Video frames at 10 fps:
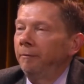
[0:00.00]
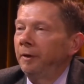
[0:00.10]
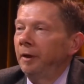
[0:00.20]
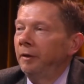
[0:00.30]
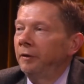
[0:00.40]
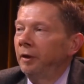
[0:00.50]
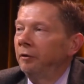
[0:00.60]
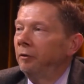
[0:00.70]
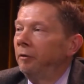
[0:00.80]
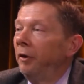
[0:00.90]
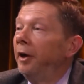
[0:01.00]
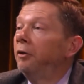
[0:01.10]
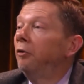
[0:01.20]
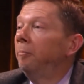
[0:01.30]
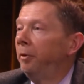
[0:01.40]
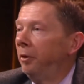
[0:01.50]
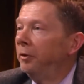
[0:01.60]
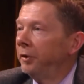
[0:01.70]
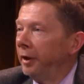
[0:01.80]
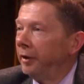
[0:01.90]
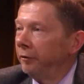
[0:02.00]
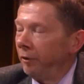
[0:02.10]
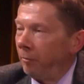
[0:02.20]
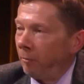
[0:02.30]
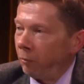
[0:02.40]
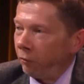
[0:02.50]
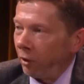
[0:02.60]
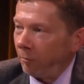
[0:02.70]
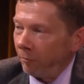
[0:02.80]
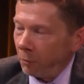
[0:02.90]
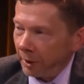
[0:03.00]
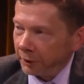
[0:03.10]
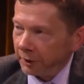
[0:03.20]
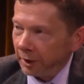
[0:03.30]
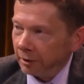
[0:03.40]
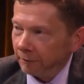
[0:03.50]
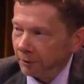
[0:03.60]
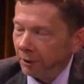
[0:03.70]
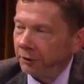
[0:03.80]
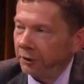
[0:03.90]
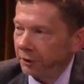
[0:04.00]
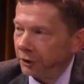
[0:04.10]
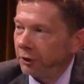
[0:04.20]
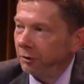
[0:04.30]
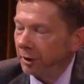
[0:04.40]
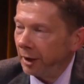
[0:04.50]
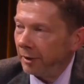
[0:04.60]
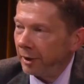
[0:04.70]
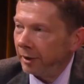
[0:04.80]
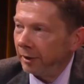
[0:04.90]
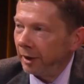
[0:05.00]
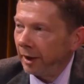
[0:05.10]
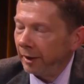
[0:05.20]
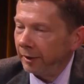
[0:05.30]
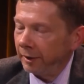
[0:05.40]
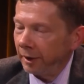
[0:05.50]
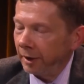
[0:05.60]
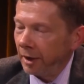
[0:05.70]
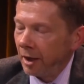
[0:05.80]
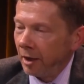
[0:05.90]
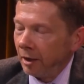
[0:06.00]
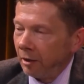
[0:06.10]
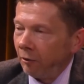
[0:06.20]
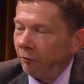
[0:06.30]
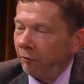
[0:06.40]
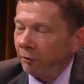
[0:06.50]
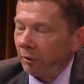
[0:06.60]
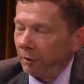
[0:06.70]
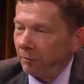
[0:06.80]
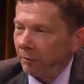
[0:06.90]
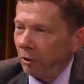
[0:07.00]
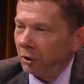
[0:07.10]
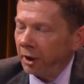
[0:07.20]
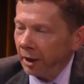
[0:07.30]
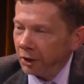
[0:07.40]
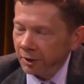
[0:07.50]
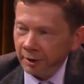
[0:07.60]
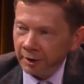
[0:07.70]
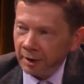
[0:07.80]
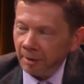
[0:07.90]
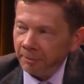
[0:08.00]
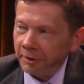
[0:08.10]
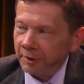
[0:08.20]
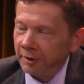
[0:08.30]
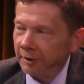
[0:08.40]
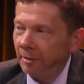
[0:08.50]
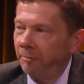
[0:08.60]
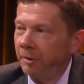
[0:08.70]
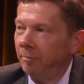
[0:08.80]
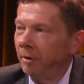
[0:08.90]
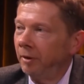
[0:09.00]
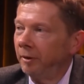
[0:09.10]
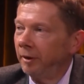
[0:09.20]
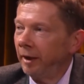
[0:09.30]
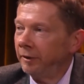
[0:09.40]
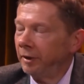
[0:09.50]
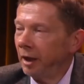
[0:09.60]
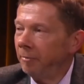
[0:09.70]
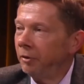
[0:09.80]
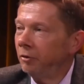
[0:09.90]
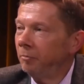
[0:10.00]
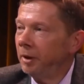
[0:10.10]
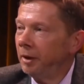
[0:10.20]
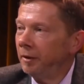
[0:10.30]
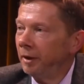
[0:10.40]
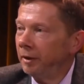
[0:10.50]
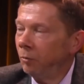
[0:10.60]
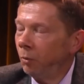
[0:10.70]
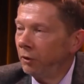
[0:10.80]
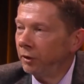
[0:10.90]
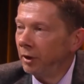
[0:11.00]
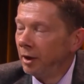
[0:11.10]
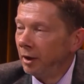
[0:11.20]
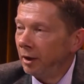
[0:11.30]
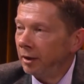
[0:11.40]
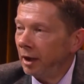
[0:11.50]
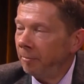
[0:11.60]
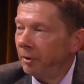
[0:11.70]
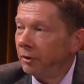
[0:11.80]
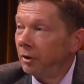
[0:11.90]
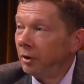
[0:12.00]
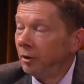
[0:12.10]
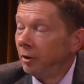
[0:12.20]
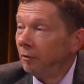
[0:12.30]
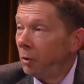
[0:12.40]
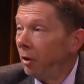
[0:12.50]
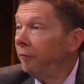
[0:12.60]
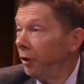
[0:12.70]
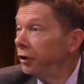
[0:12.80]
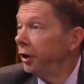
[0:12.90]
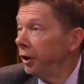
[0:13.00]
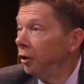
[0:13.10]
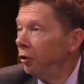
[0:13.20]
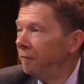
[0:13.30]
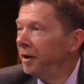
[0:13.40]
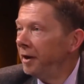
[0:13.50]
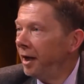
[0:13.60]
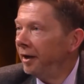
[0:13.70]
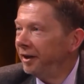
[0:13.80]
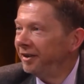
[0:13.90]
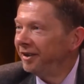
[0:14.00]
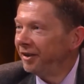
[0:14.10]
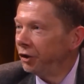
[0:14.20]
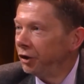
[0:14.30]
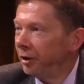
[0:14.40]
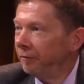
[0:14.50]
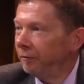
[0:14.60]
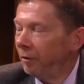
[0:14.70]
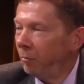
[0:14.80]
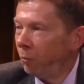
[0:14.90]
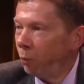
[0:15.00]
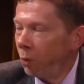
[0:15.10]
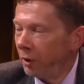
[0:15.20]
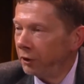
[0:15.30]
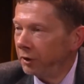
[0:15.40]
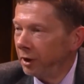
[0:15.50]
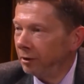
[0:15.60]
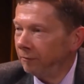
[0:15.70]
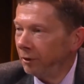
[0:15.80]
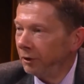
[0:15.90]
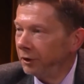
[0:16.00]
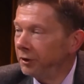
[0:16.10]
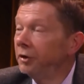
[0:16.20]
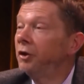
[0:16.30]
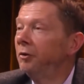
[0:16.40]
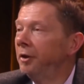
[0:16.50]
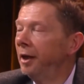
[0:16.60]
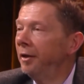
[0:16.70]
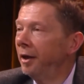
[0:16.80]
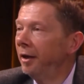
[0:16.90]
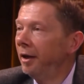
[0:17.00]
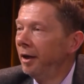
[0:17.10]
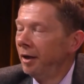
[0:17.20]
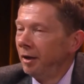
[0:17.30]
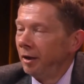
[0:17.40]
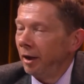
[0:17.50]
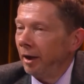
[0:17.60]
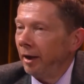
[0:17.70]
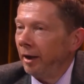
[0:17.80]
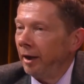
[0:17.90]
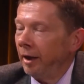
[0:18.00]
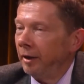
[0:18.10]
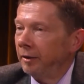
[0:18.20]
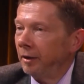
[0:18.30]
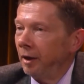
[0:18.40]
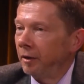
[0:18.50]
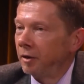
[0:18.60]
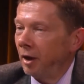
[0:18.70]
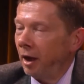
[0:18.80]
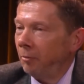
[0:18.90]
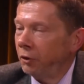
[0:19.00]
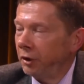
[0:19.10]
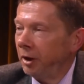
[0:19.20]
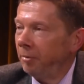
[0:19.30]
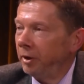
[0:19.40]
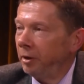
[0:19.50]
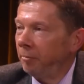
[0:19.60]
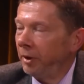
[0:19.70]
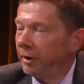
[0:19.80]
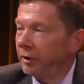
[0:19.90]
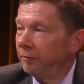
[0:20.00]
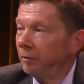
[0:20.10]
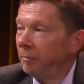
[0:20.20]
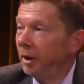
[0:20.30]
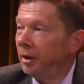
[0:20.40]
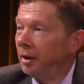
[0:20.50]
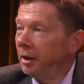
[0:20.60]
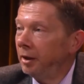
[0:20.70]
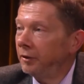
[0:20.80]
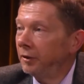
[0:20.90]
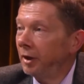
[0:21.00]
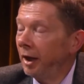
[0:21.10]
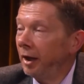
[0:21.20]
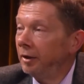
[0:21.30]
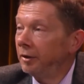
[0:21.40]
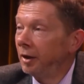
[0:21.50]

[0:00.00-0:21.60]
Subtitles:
is a gradual process from one state of consciousness to another, and occasionally it happens in some people, as it happened to me, that it happened, well, virtually overnight, the shift from one state of consciousness to another. And I was deeply depressed for many years and